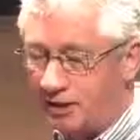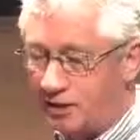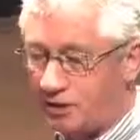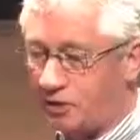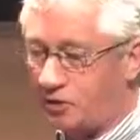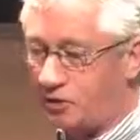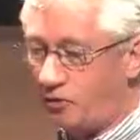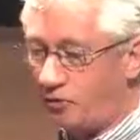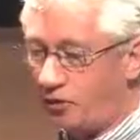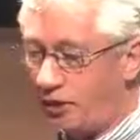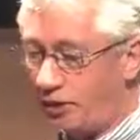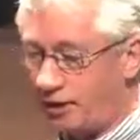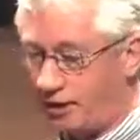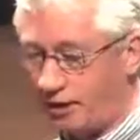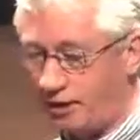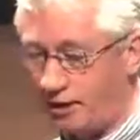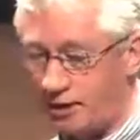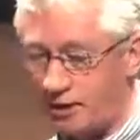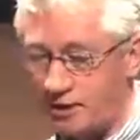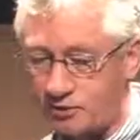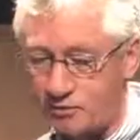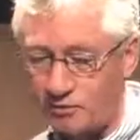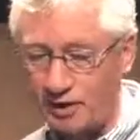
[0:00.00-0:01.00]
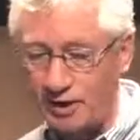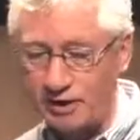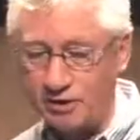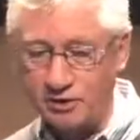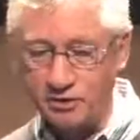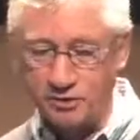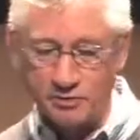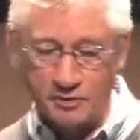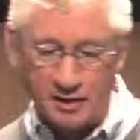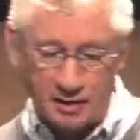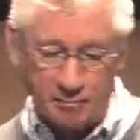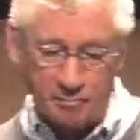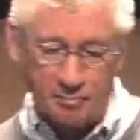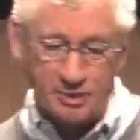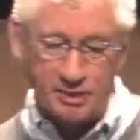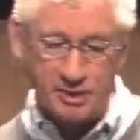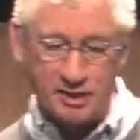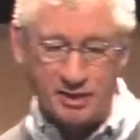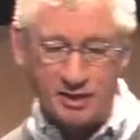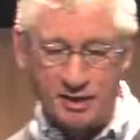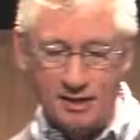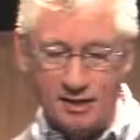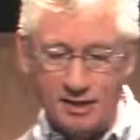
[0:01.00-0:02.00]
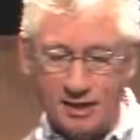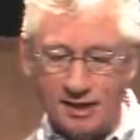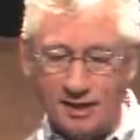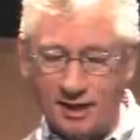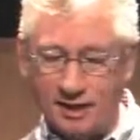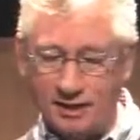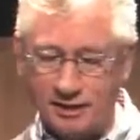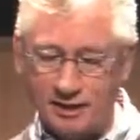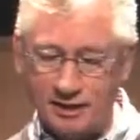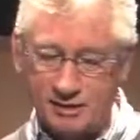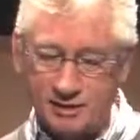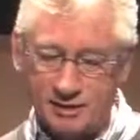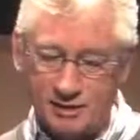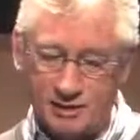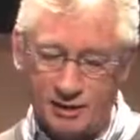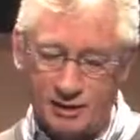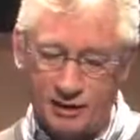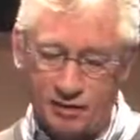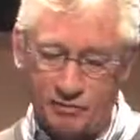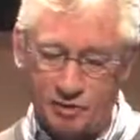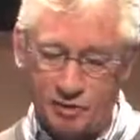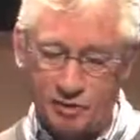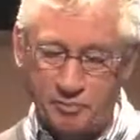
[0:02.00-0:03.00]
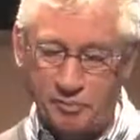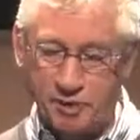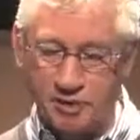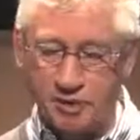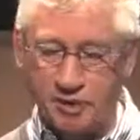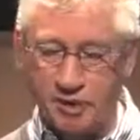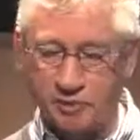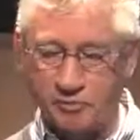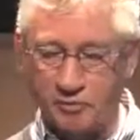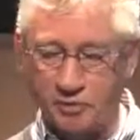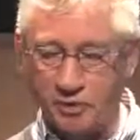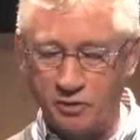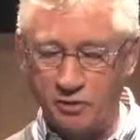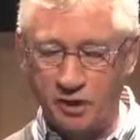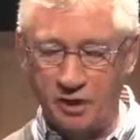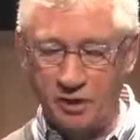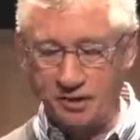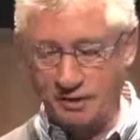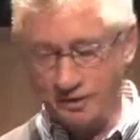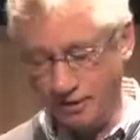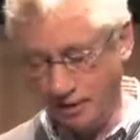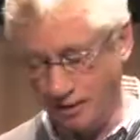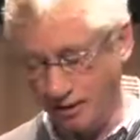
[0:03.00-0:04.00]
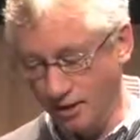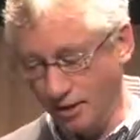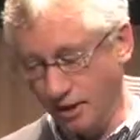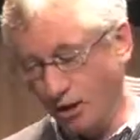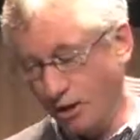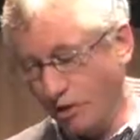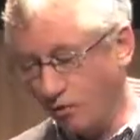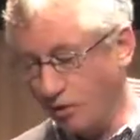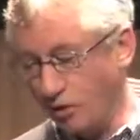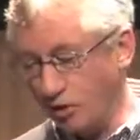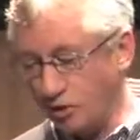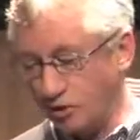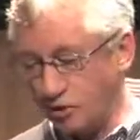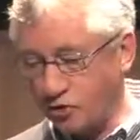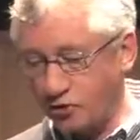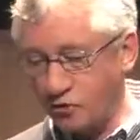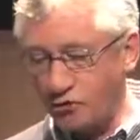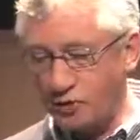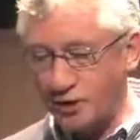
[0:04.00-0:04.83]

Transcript: And so it is related to empathy, and that's the kind of expressions we look at. We also